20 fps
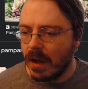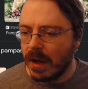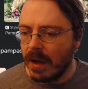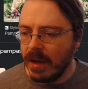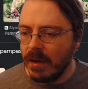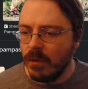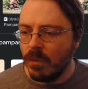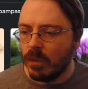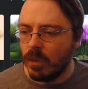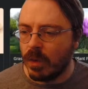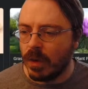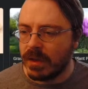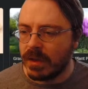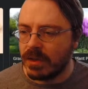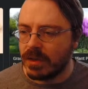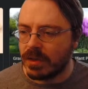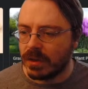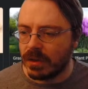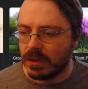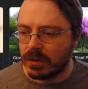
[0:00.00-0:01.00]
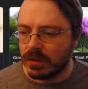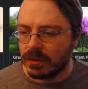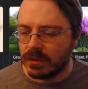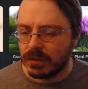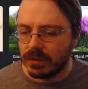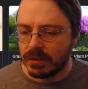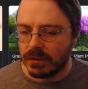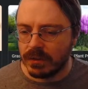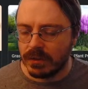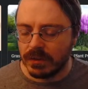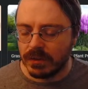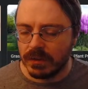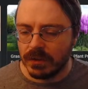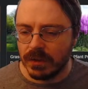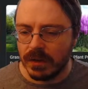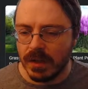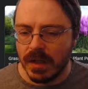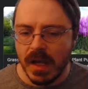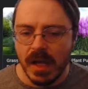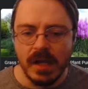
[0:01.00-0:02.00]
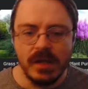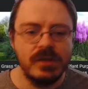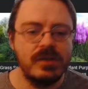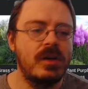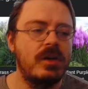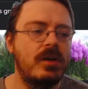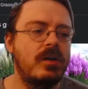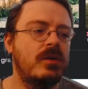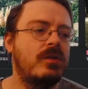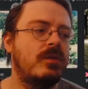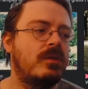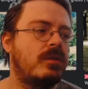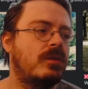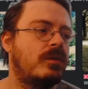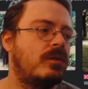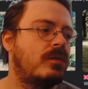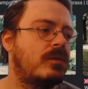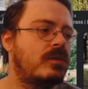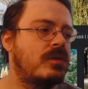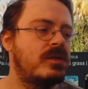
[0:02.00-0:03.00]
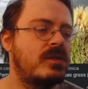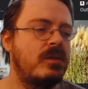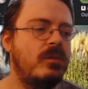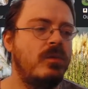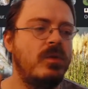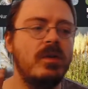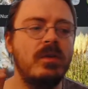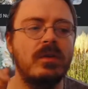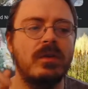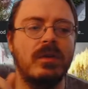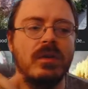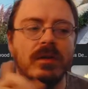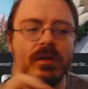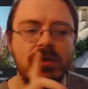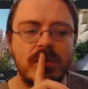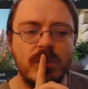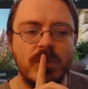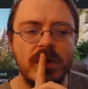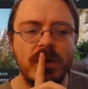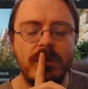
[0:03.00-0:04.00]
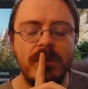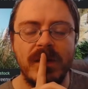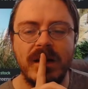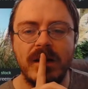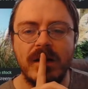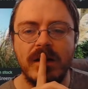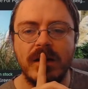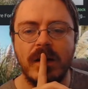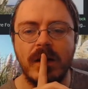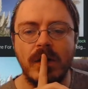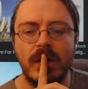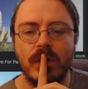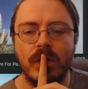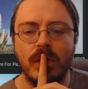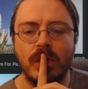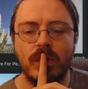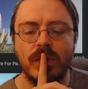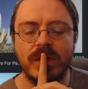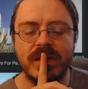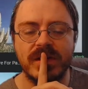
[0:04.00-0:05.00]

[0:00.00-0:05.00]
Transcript: I wonder. So someone a minute ago